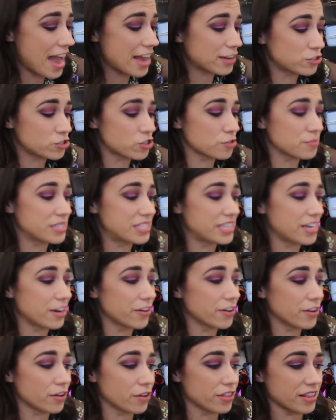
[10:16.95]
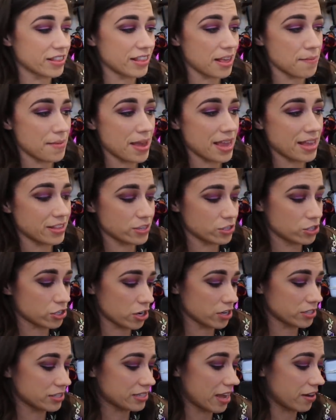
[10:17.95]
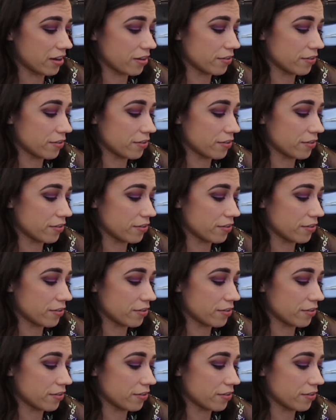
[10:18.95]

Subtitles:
extra material that they made the skirts out